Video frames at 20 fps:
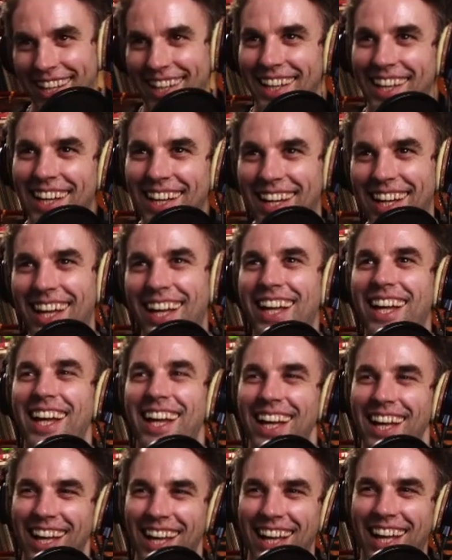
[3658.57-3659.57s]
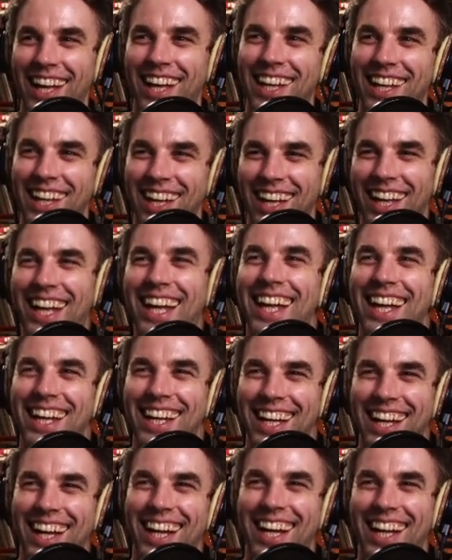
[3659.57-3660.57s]
I
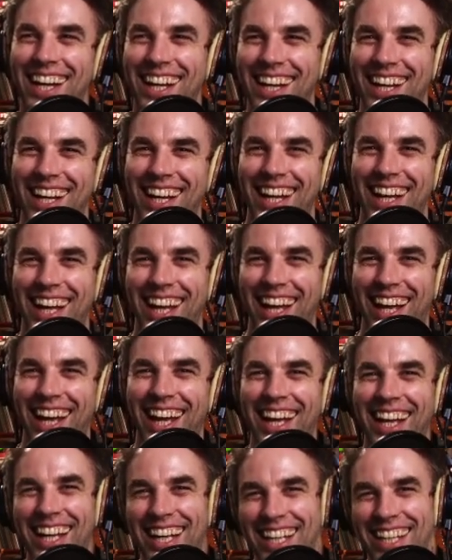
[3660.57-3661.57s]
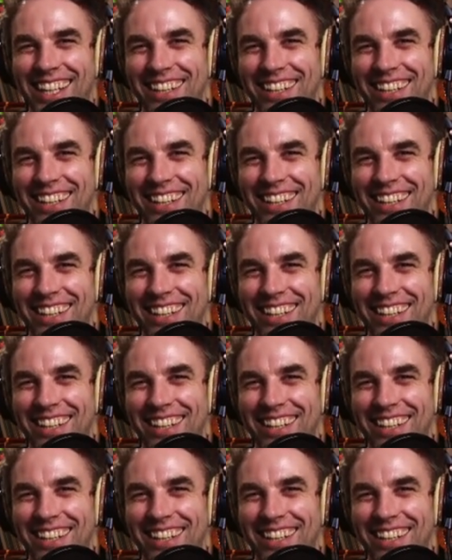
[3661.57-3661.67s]
panicked. I panicked.